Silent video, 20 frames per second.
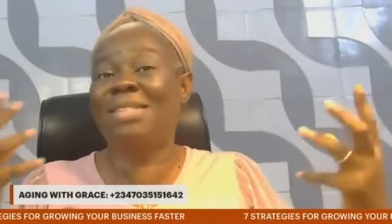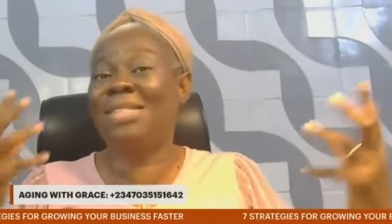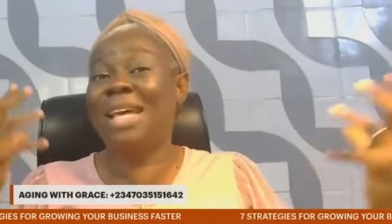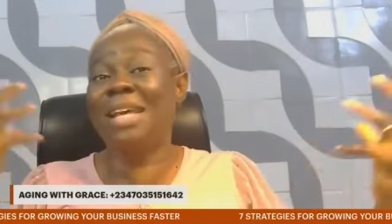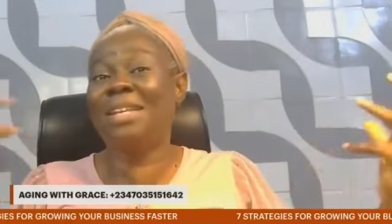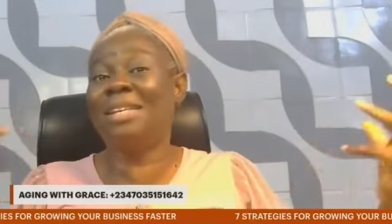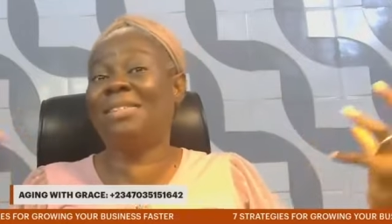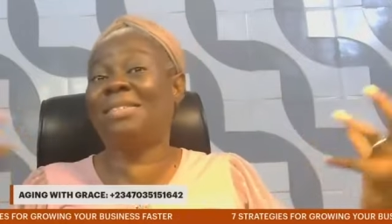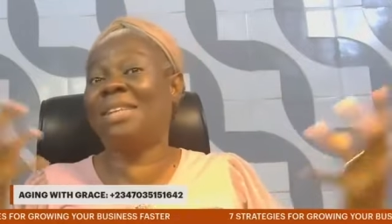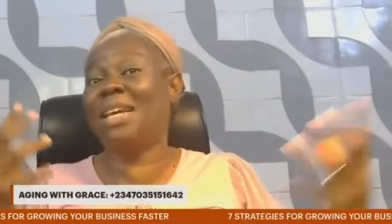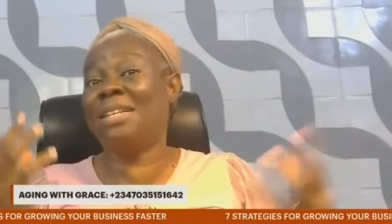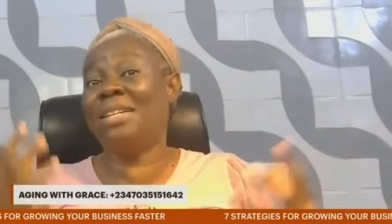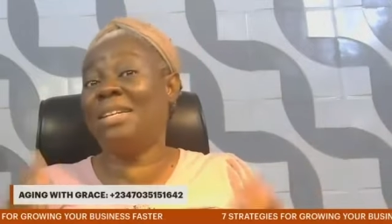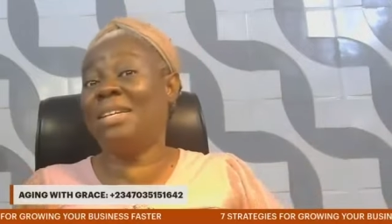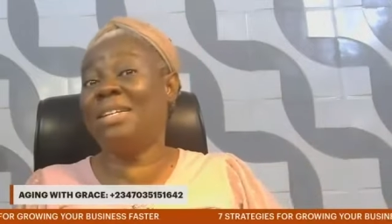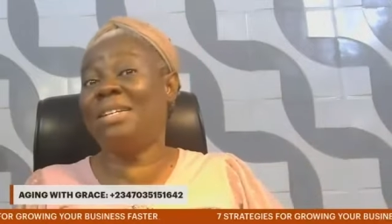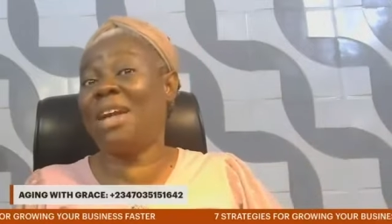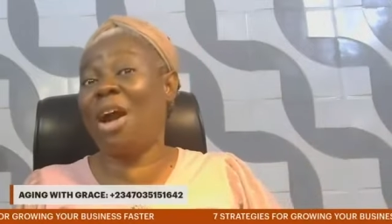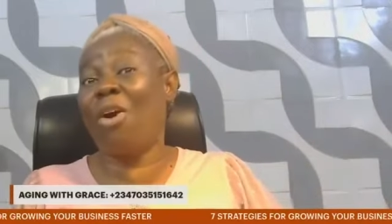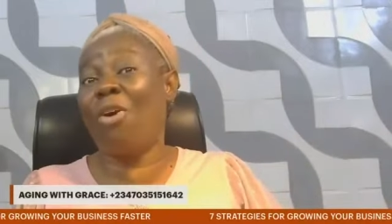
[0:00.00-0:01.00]
selling, selling
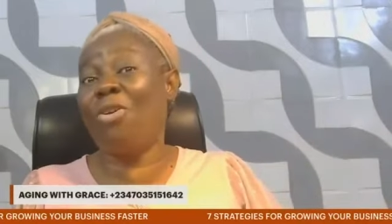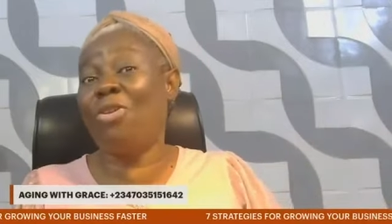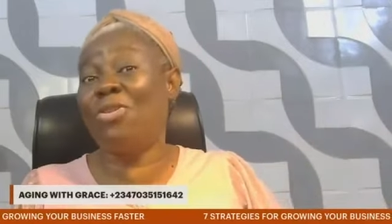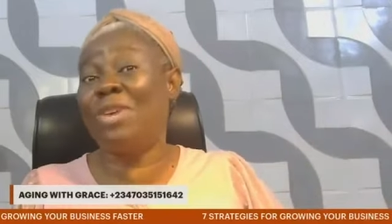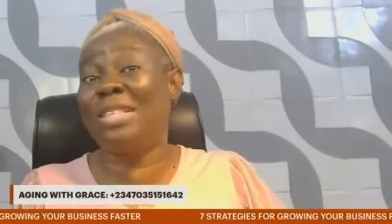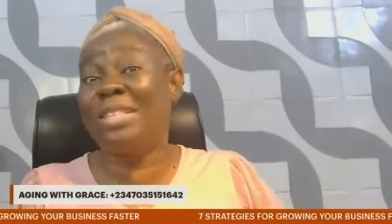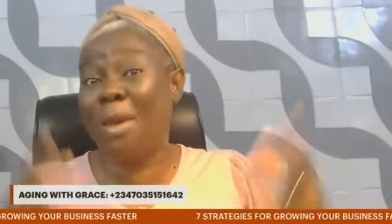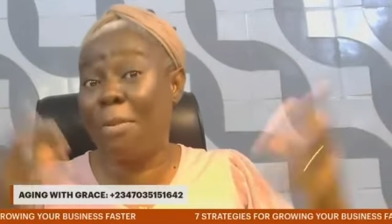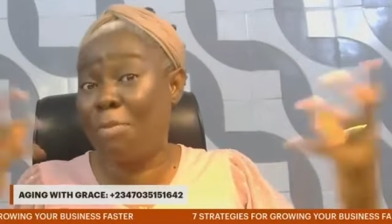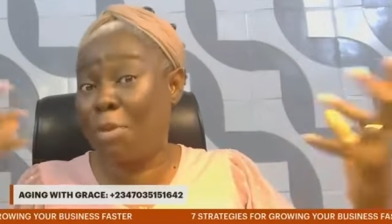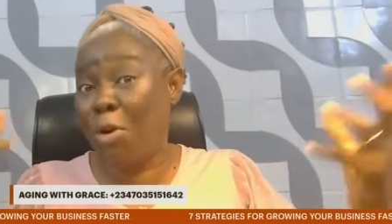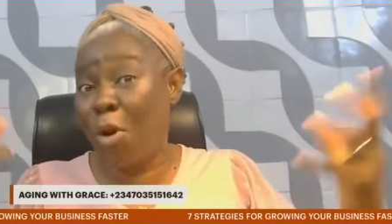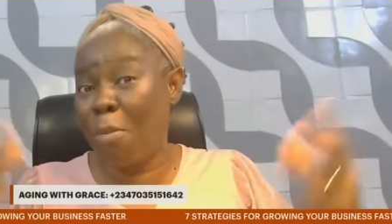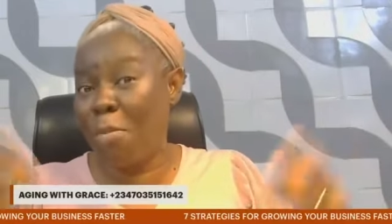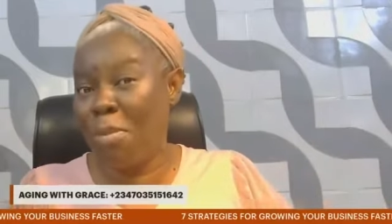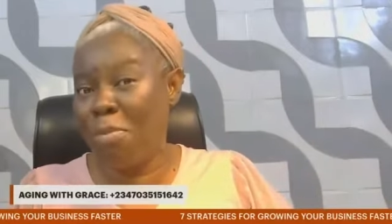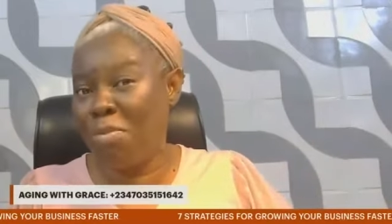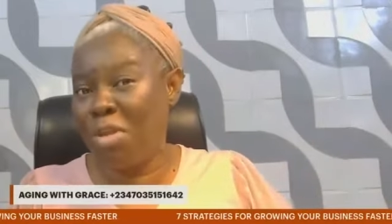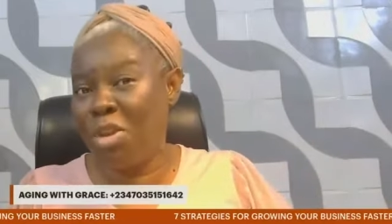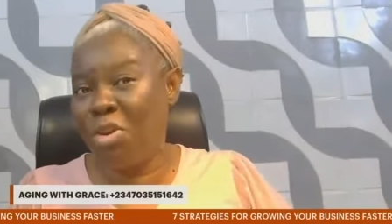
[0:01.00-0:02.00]
in their hundreds and
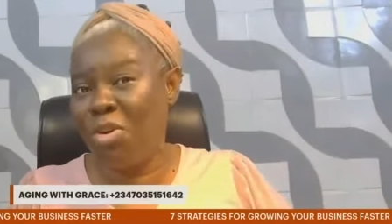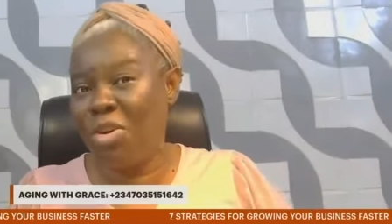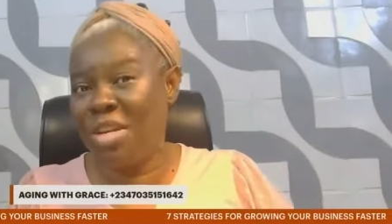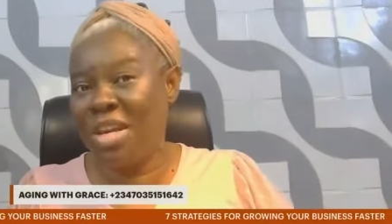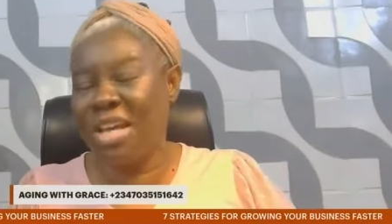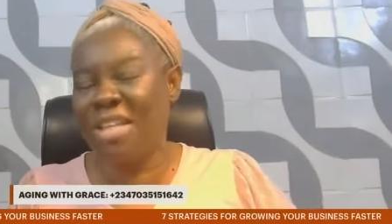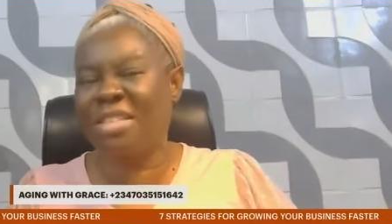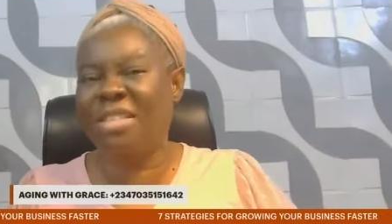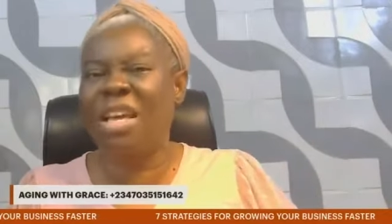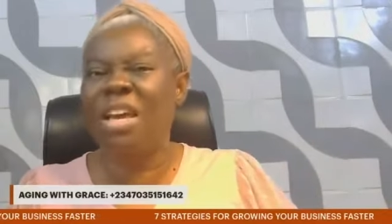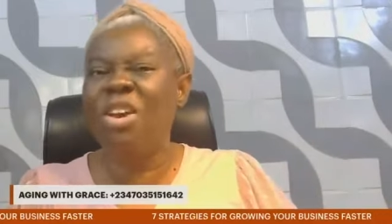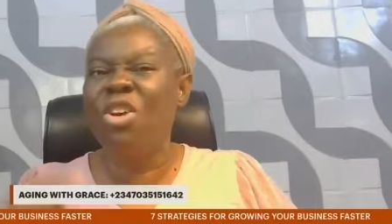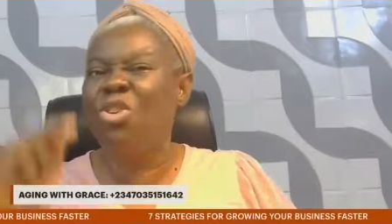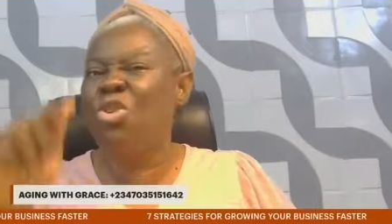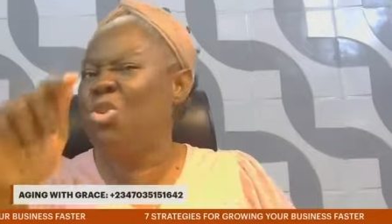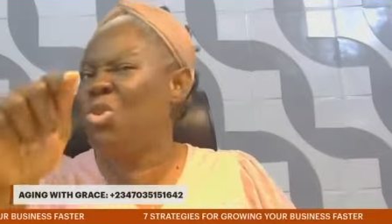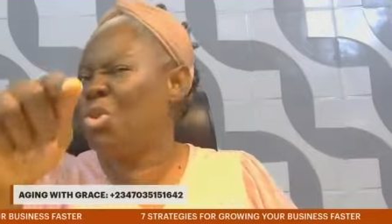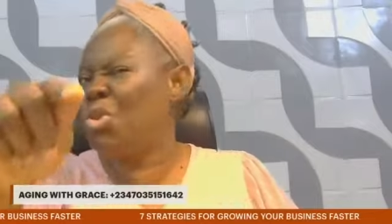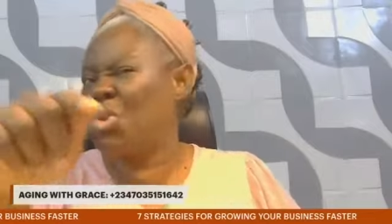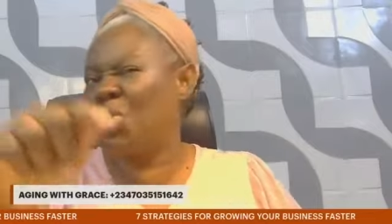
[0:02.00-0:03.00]
becoming millionaires.
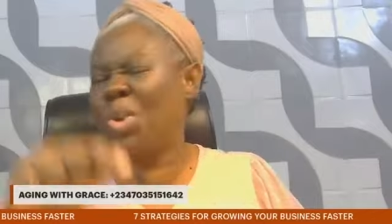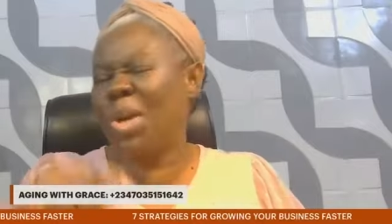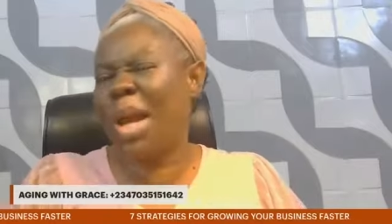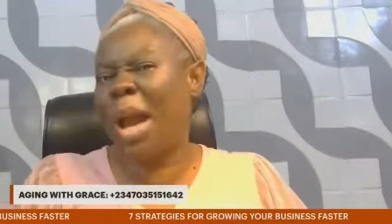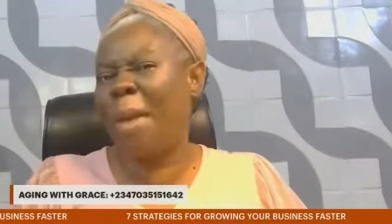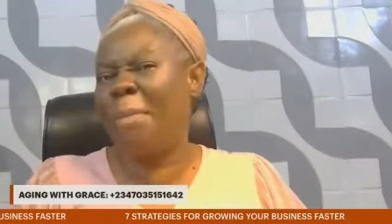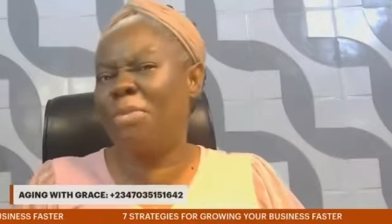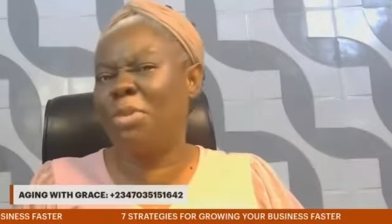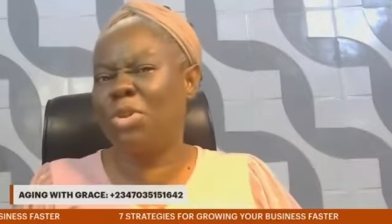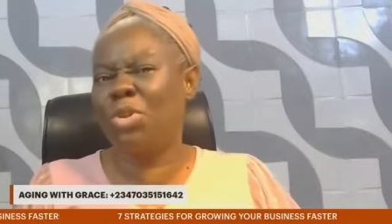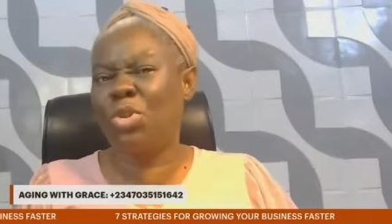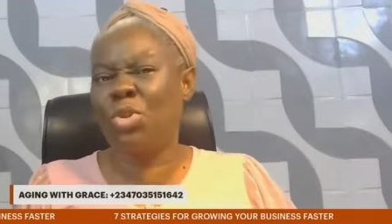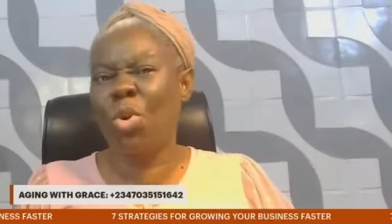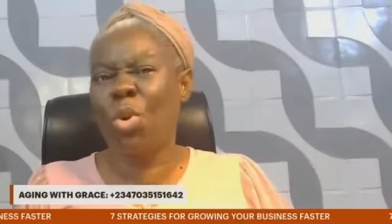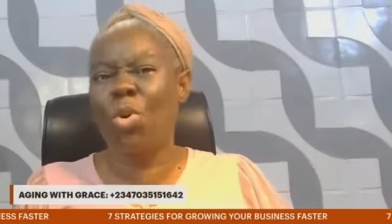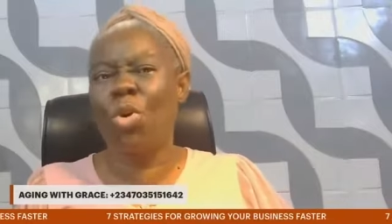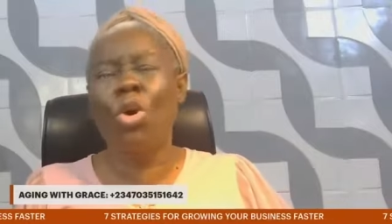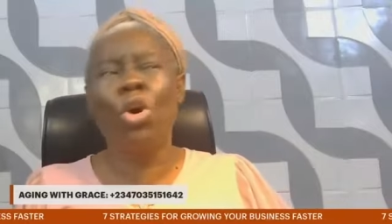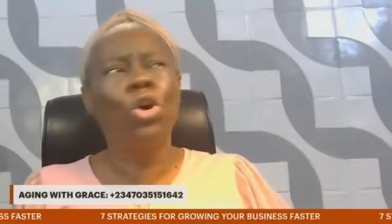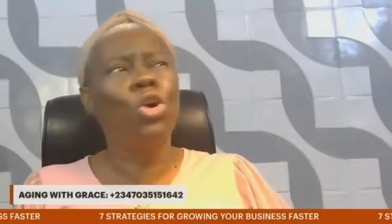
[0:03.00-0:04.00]
You too can be
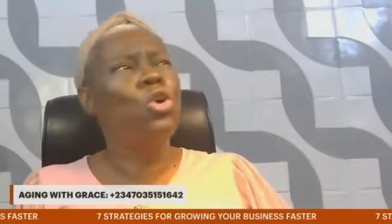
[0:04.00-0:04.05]
so.